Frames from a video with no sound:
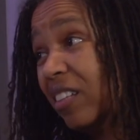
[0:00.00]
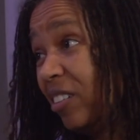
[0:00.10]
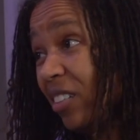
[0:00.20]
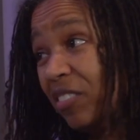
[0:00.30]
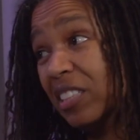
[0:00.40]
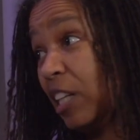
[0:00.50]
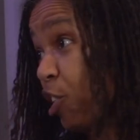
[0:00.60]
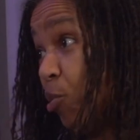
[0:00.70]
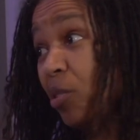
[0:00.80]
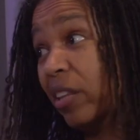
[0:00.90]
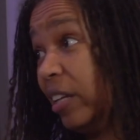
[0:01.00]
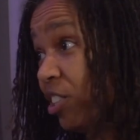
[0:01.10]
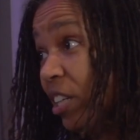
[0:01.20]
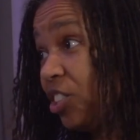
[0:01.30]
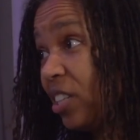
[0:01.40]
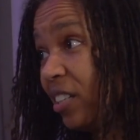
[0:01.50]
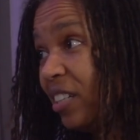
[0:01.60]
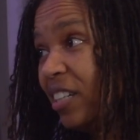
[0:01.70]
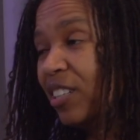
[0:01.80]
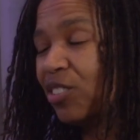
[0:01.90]
They don't have to tell you that they changed it.
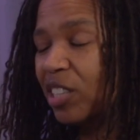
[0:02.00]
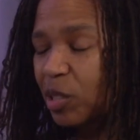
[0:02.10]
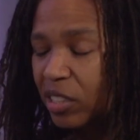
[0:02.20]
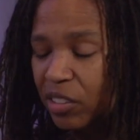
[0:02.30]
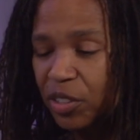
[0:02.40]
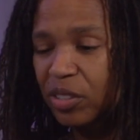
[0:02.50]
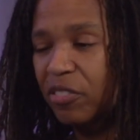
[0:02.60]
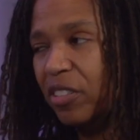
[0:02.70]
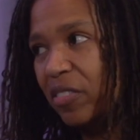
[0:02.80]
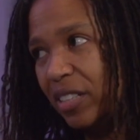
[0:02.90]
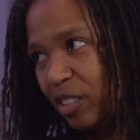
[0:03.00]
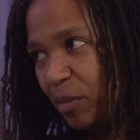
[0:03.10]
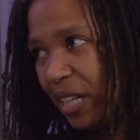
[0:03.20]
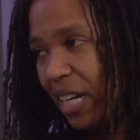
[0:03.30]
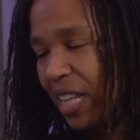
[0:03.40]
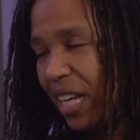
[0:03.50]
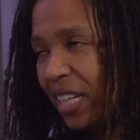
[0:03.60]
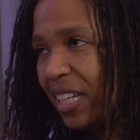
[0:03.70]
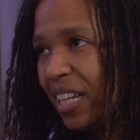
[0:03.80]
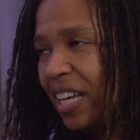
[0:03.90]
So just because you've used it forever doesn't mean
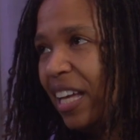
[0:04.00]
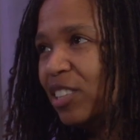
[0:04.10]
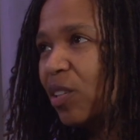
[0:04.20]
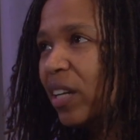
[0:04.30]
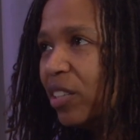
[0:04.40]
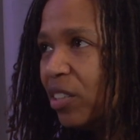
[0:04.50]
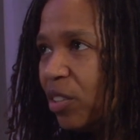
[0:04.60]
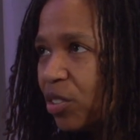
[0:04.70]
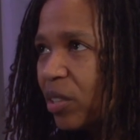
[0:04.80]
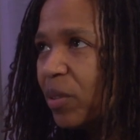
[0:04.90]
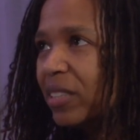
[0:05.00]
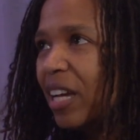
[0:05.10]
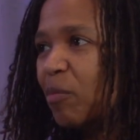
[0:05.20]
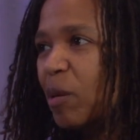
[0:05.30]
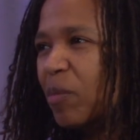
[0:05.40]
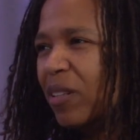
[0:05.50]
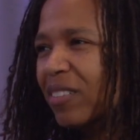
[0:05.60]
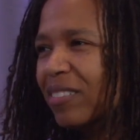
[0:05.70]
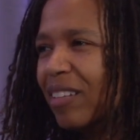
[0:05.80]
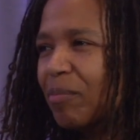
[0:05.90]
anything. And so I usually will tell
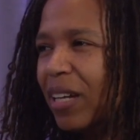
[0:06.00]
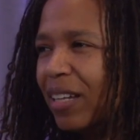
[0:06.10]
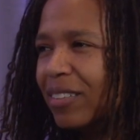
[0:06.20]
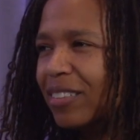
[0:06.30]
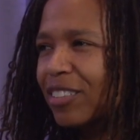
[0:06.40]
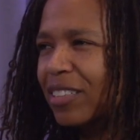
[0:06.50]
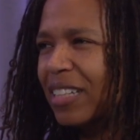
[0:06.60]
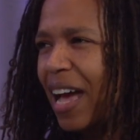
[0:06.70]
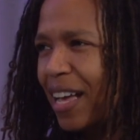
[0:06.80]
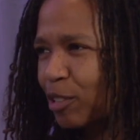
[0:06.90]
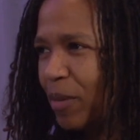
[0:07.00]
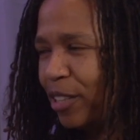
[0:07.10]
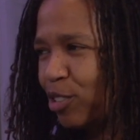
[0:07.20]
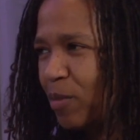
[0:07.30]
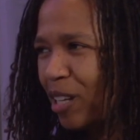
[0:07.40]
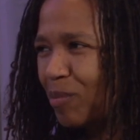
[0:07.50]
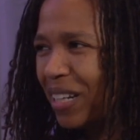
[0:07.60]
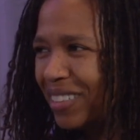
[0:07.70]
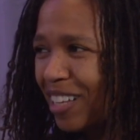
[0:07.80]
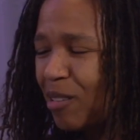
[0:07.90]
people, I'm not such a taskmaster about it,
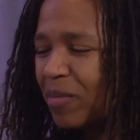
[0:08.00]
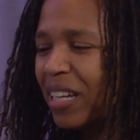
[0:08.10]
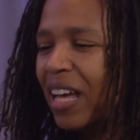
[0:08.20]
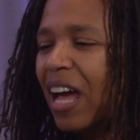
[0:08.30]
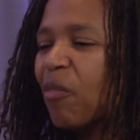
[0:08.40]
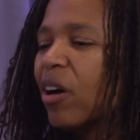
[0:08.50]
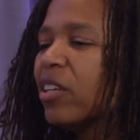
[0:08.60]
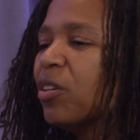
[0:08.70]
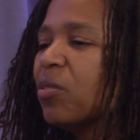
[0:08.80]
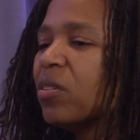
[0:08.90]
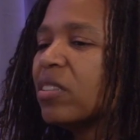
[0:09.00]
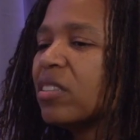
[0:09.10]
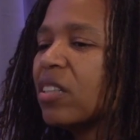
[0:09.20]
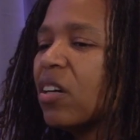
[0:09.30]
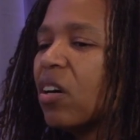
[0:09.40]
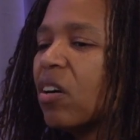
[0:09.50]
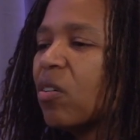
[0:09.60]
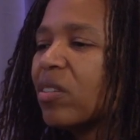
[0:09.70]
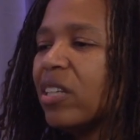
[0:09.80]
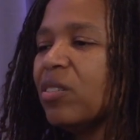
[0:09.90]
but I tell them, I want you to
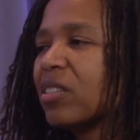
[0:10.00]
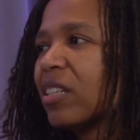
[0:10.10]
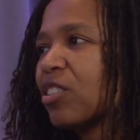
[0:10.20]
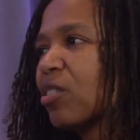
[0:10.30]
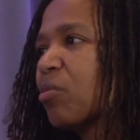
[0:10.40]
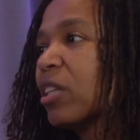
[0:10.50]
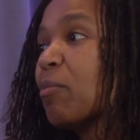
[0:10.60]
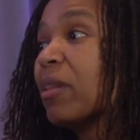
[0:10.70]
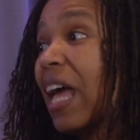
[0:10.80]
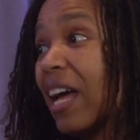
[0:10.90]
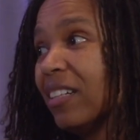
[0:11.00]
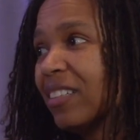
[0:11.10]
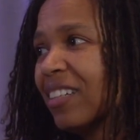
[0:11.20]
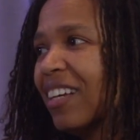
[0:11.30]
only use things that are really bland.